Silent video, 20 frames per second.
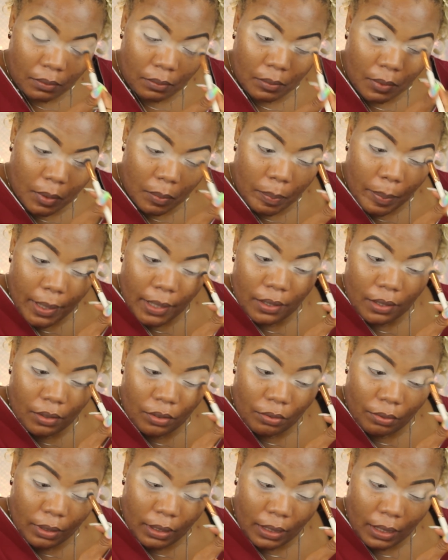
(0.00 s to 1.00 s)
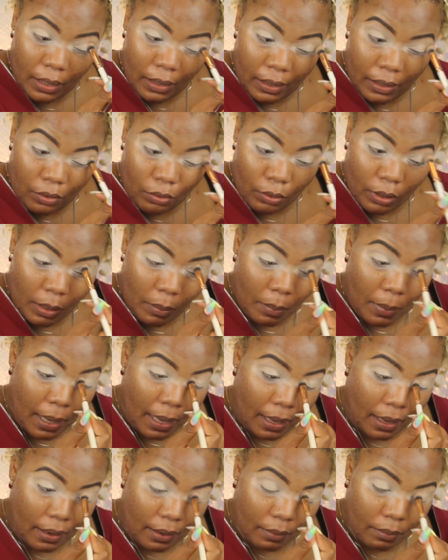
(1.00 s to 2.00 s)
This base is really good. It's really
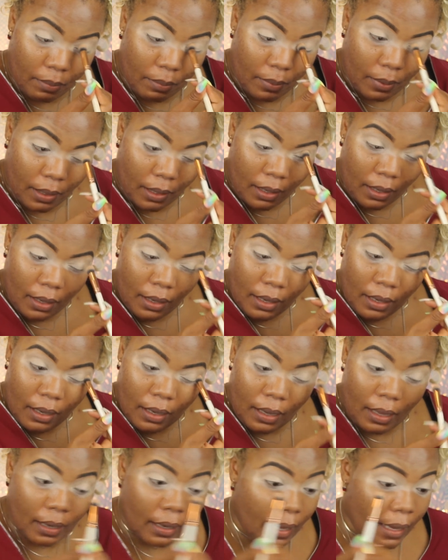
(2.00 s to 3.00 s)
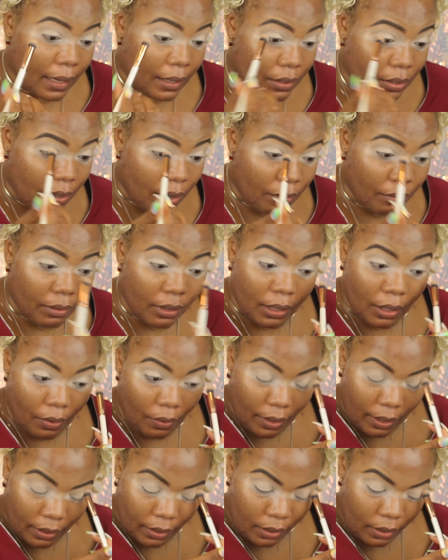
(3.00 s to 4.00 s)
matte. I like it, so I really
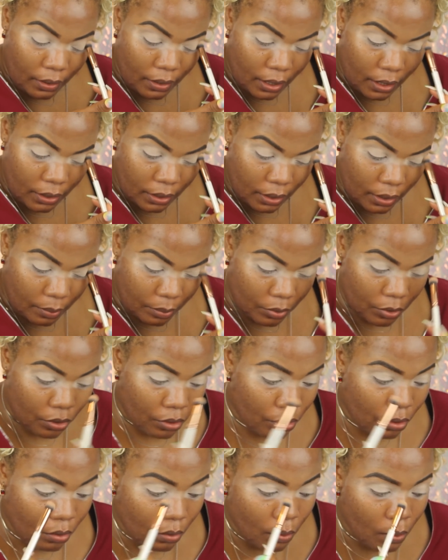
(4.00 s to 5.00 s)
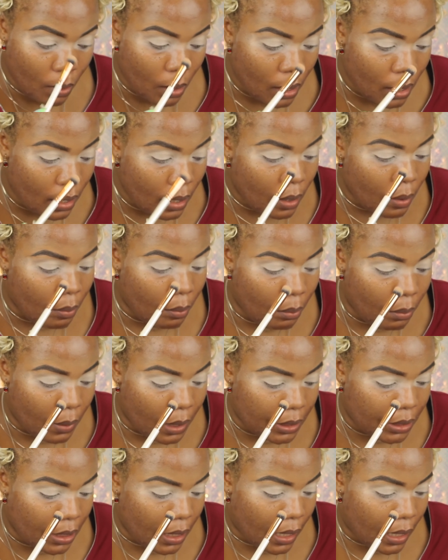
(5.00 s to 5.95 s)
don't have to touch it up too much